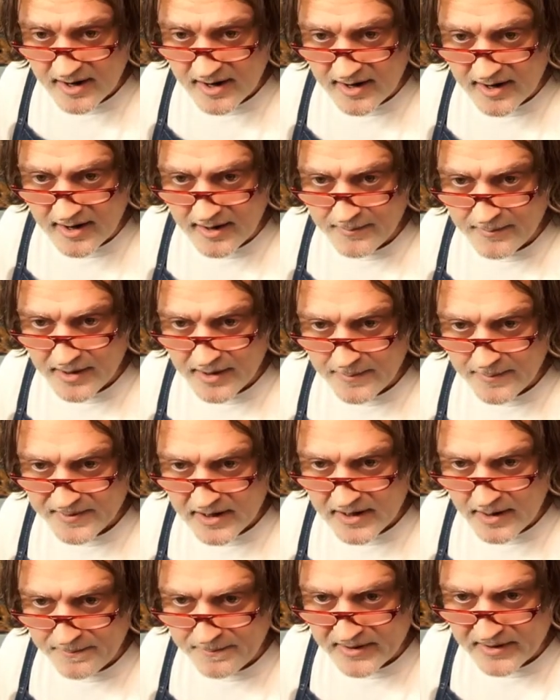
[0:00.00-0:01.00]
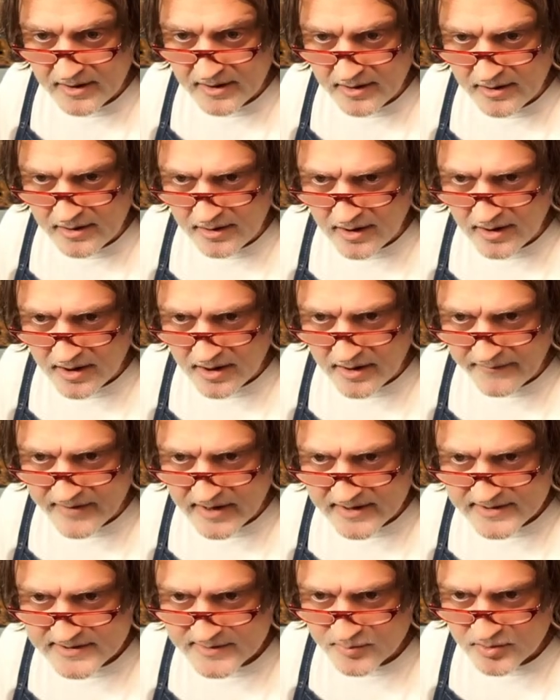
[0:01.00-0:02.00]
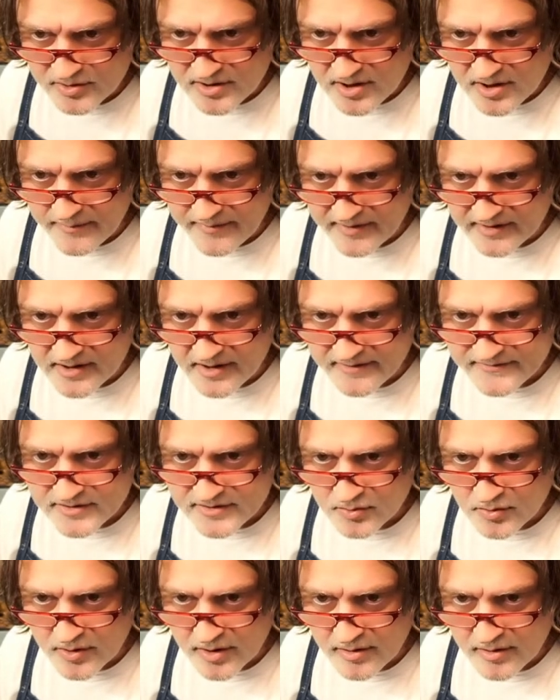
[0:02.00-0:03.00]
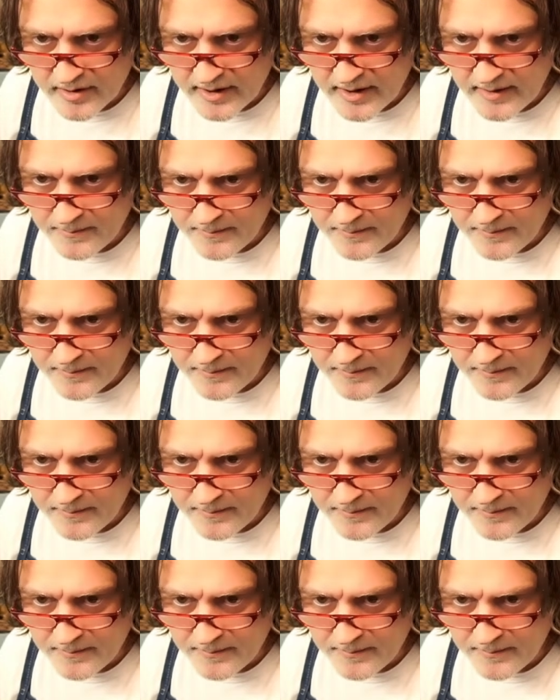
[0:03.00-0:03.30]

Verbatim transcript: Um, bah, bah, bah, I've got some wood carving knives that work great.